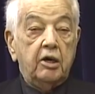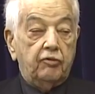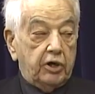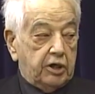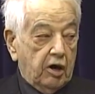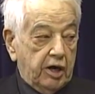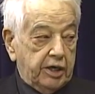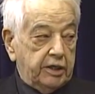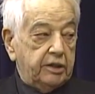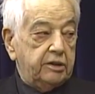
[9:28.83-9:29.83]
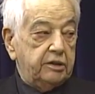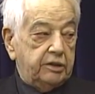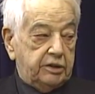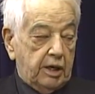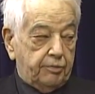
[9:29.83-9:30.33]
regarding
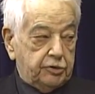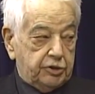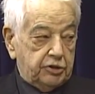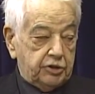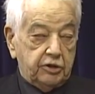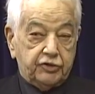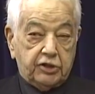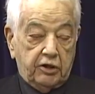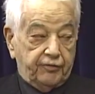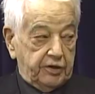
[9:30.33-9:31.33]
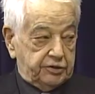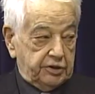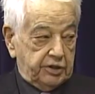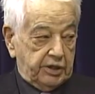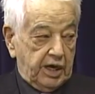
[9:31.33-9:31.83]
the deposition of sulfates
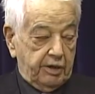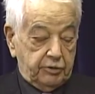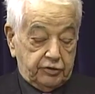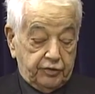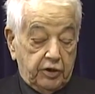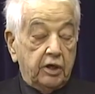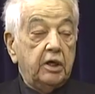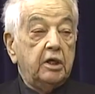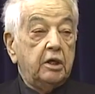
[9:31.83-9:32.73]
into the atmosphere